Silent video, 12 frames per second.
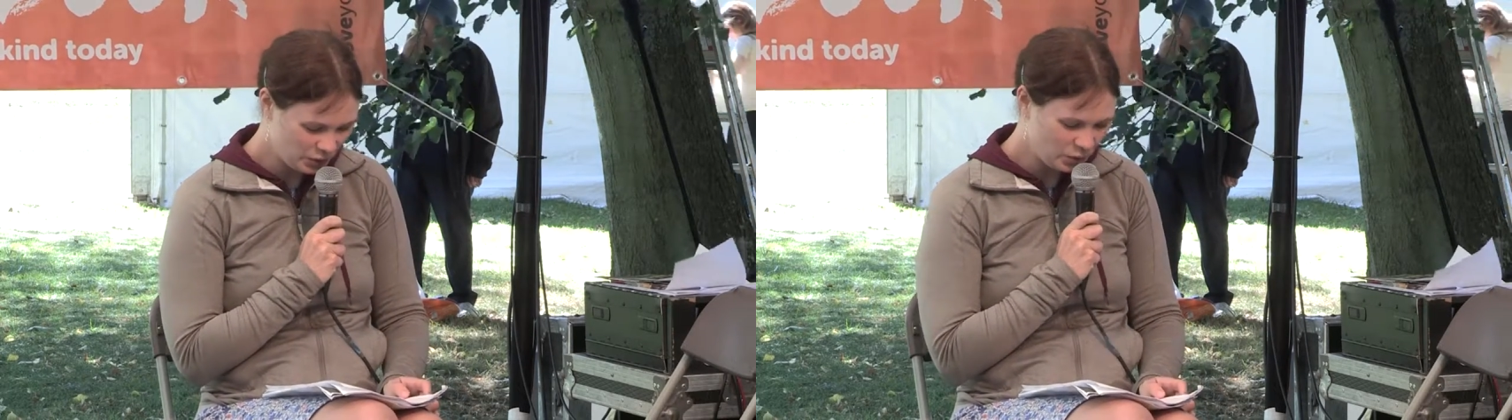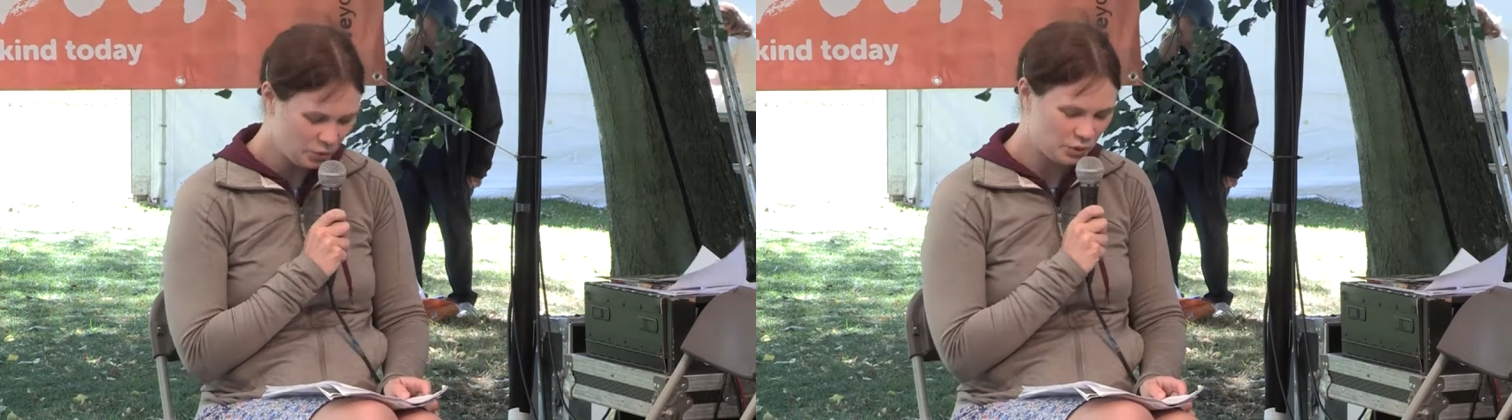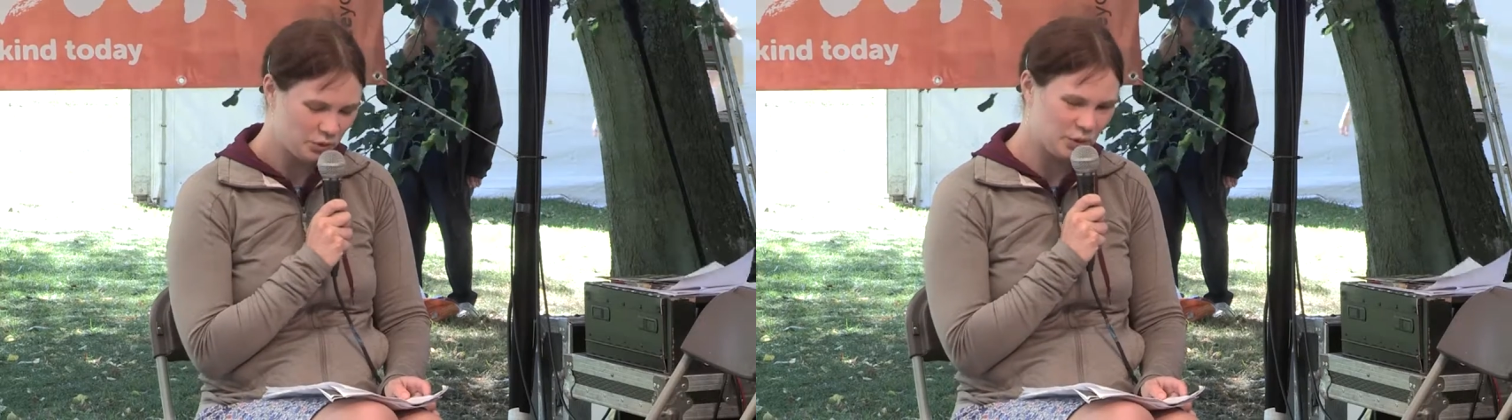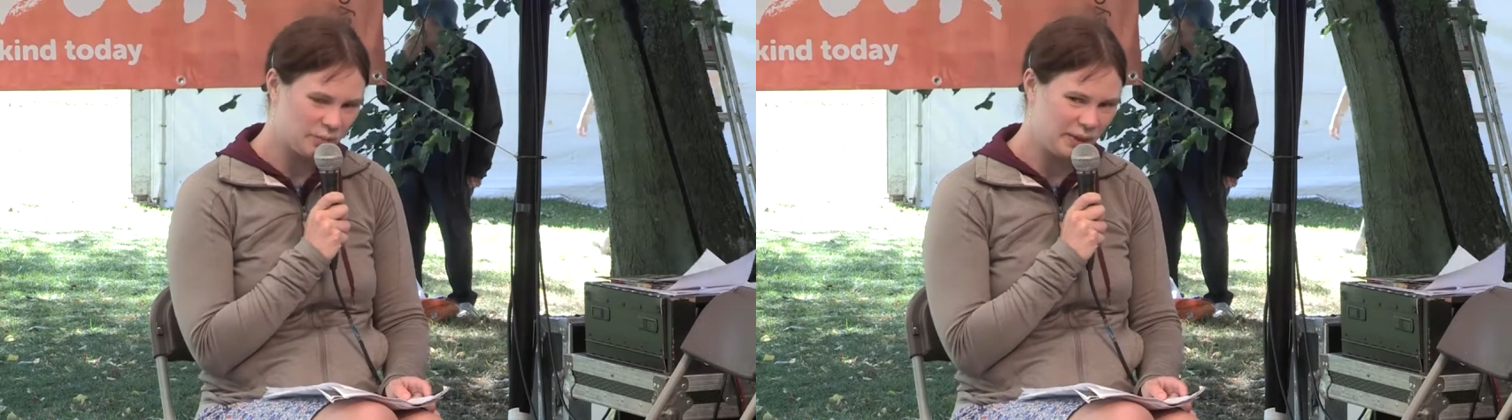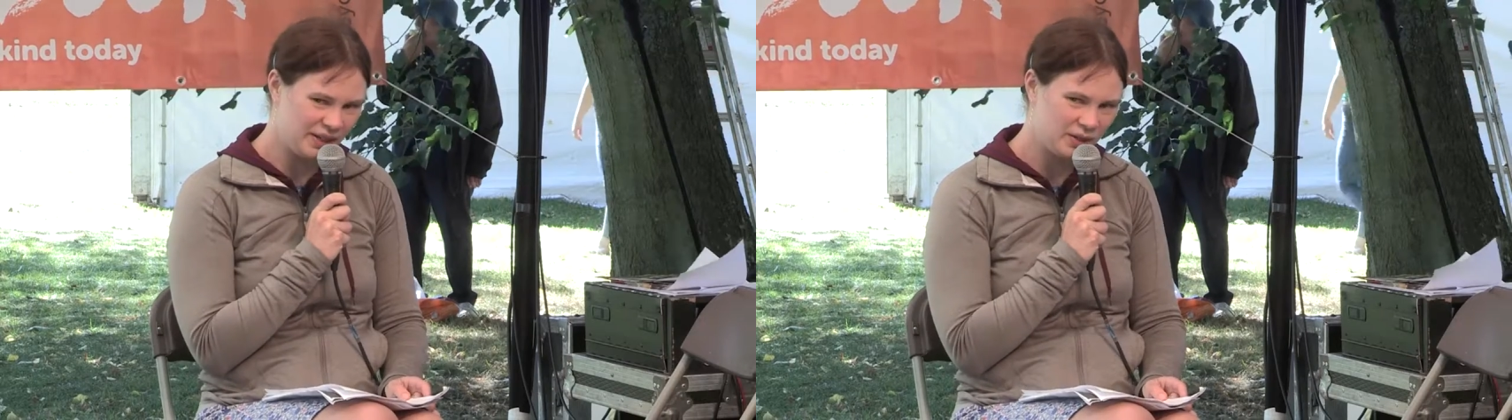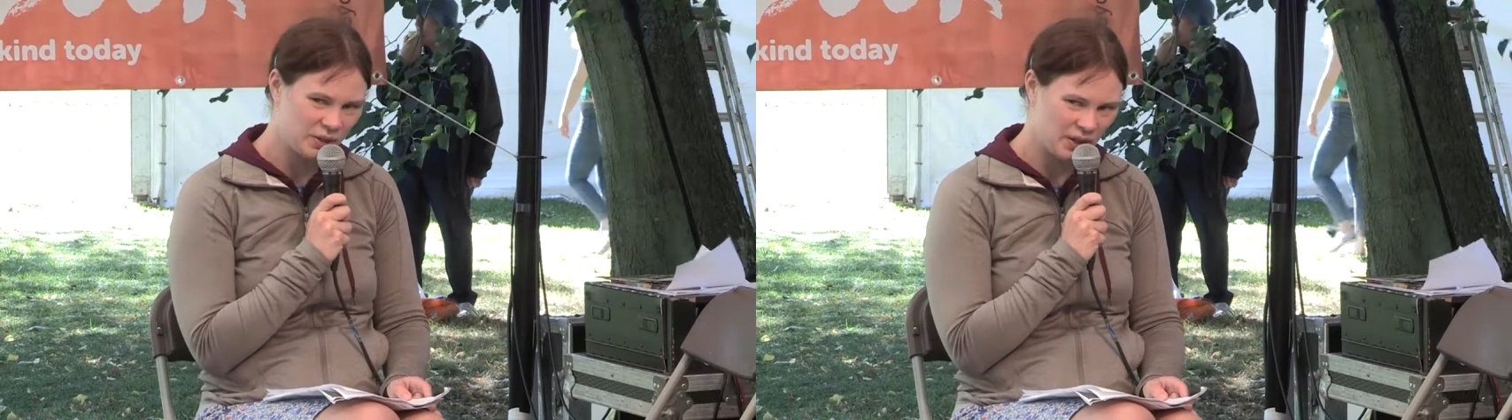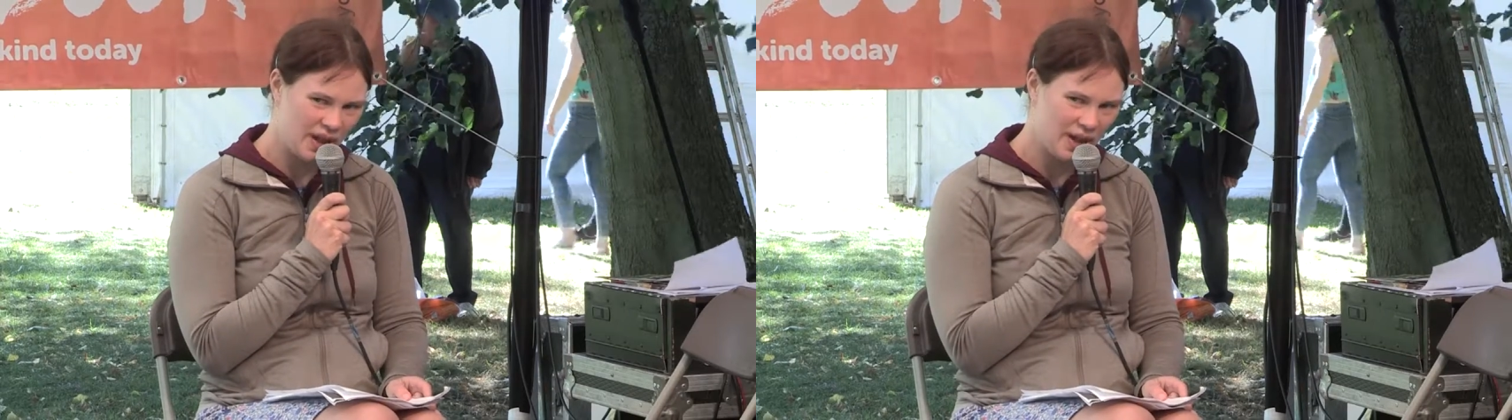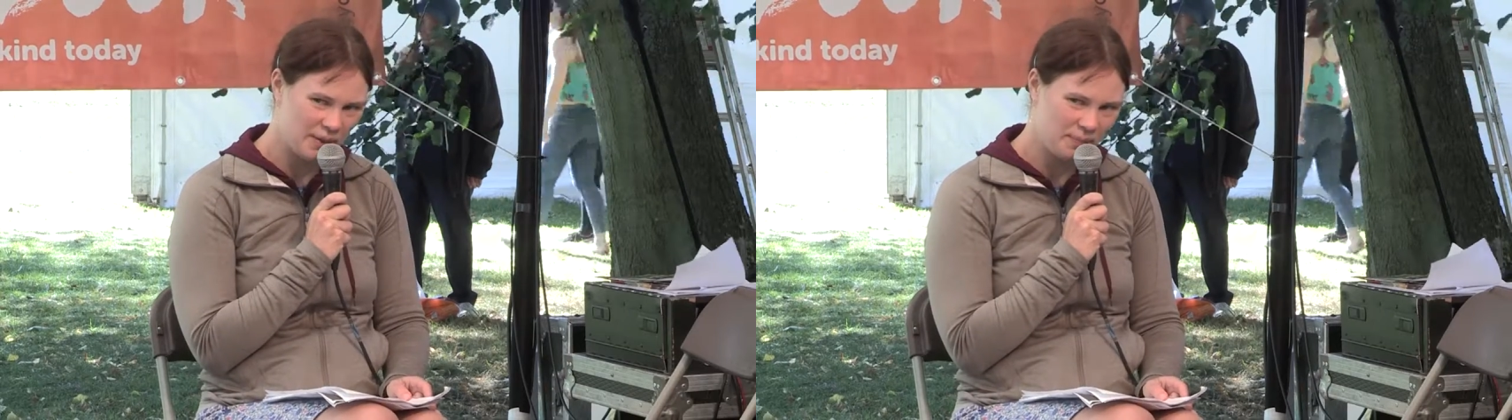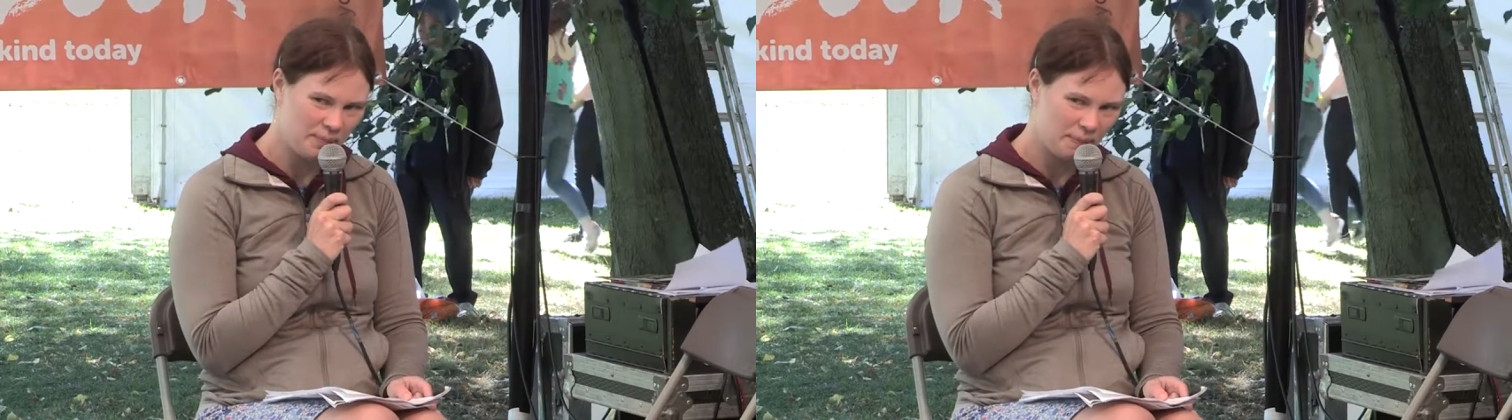you shall speak to him